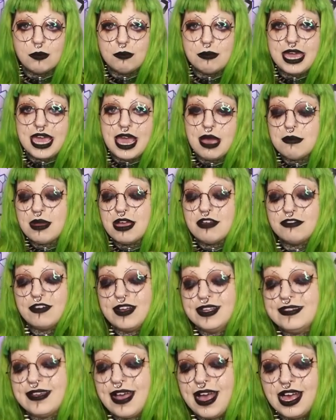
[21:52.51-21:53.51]
Me and my
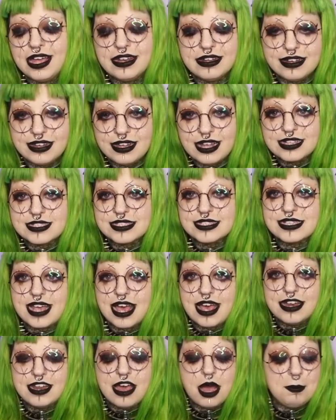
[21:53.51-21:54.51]
friend Anna are
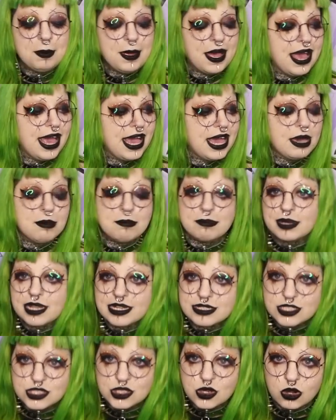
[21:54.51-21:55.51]
setting up a
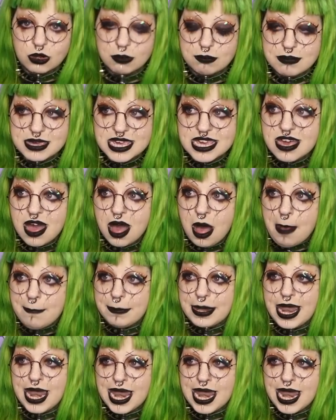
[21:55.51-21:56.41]
Bloodstock meetup.